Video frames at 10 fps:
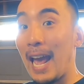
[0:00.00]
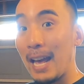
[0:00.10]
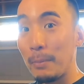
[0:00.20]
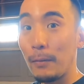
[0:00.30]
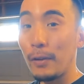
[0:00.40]

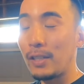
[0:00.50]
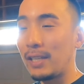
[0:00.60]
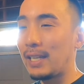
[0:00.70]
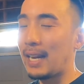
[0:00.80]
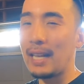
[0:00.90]
and muffler
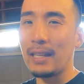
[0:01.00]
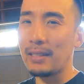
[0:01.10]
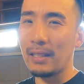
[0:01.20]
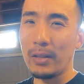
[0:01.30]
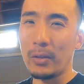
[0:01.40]
delete, and I think
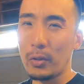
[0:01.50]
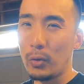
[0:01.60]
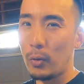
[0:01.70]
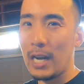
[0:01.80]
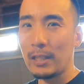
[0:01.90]
it's a little
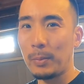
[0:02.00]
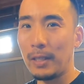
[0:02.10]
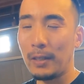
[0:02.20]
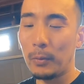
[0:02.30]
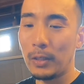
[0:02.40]
too
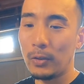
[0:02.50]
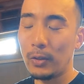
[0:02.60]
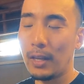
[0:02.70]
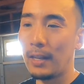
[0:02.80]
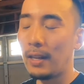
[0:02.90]
raspy when you do
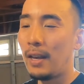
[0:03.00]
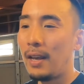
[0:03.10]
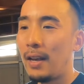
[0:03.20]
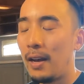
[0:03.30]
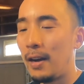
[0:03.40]
that.
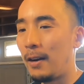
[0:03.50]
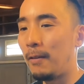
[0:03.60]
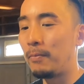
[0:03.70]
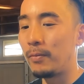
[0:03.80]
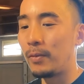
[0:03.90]

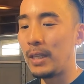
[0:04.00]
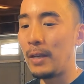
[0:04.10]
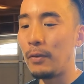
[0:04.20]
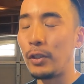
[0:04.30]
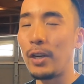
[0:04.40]

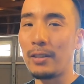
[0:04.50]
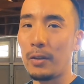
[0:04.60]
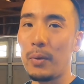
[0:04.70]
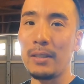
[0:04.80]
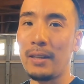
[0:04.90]
Even just
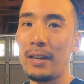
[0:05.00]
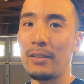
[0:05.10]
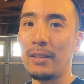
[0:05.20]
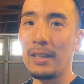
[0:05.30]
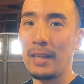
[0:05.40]
the resonator
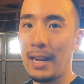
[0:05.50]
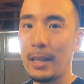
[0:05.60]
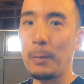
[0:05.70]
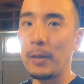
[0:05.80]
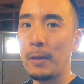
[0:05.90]
delete and
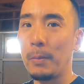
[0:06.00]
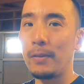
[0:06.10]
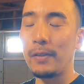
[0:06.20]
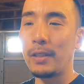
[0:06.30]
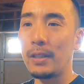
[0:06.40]
keeping the
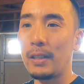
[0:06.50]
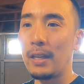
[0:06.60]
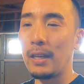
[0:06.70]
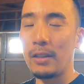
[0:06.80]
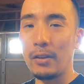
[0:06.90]
muffler,
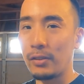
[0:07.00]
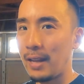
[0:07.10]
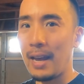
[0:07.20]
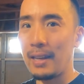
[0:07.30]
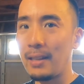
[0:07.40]
there's
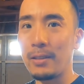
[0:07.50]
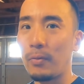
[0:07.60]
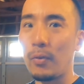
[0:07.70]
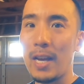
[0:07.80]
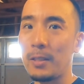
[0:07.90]
that hint
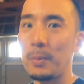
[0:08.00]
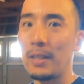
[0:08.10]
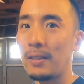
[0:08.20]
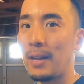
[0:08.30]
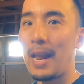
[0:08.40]
of
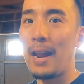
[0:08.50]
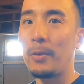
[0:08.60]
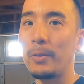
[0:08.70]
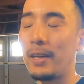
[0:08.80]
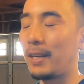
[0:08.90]
raspiness that I
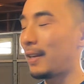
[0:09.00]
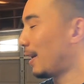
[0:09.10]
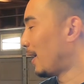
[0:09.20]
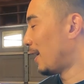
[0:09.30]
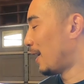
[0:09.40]
don't like.
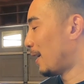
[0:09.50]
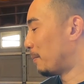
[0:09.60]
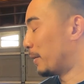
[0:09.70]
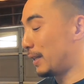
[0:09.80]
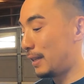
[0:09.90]

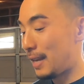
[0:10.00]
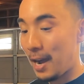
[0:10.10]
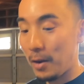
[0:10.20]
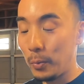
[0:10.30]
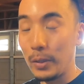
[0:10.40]
But
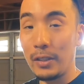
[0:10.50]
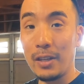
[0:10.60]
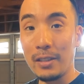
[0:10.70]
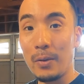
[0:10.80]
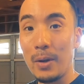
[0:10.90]
now with
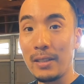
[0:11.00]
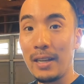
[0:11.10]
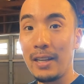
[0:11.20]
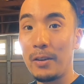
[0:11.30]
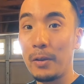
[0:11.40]
just the
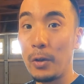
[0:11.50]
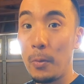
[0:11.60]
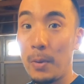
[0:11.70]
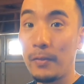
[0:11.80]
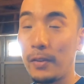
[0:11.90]
resonator and
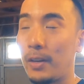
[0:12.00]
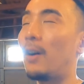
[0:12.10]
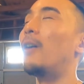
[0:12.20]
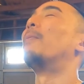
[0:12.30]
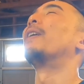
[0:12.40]
no muffler,
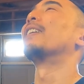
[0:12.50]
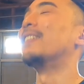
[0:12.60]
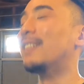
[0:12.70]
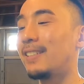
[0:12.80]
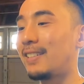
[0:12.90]
oh my
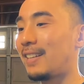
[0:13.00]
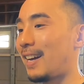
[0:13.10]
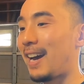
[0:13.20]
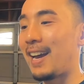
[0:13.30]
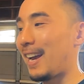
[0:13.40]
goodness.
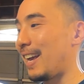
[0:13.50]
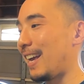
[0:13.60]
I